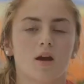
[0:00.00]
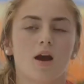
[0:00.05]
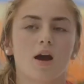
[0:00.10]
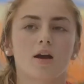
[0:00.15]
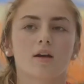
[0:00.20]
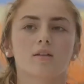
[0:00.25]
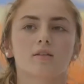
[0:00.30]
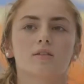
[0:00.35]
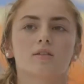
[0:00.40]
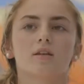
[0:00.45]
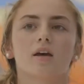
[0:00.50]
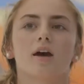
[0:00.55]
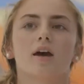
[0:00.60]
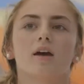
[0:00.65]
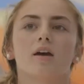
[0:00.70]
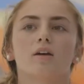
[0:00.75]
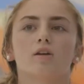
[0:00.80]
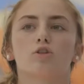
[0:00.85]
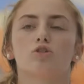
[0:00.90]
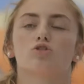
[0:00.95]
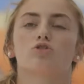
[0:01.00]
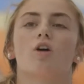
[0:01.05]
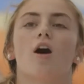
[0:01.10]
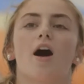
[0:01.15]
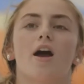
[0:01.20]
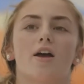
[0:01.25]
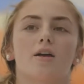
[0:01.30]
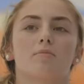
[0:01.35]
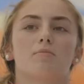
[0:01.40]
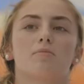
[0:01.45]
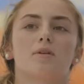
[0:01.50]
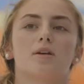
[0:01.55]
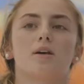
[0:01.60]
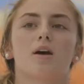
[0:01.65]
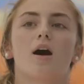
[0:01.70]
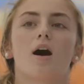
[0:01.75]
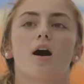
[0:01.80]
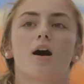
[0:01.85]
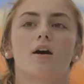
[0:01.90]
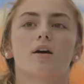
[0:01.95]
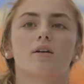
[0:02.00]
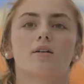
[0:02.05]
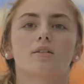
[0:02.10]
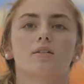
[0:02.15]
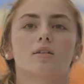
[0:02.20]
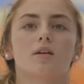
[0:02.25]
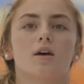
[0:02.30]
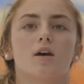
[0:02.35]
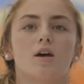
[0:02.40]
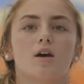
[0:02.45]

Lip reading: I'd say try it, because